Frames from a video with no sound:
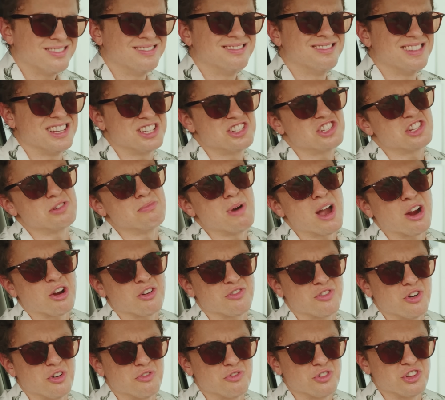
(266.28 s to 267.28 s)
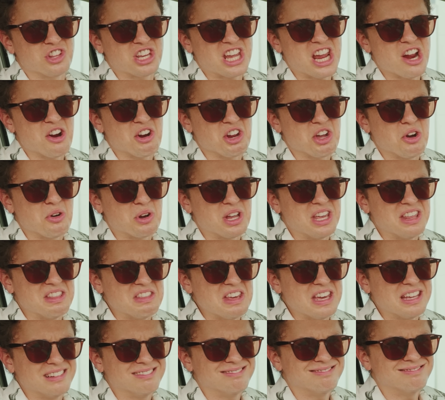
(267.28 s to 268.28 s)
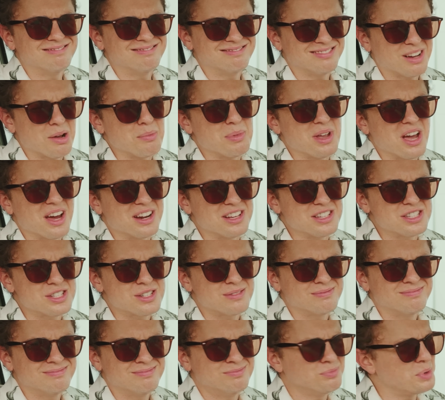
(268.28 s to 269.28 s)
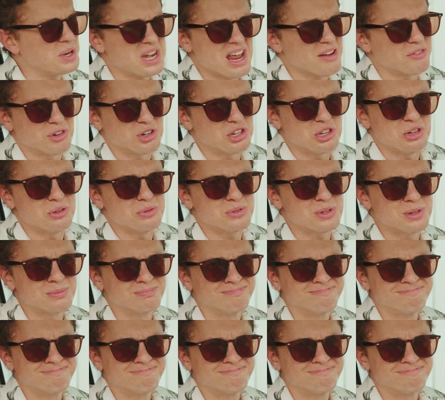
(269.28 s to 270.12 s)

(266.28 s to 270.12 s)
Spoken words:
this is the microphone for the karaoke that, I'll be honest, we never use.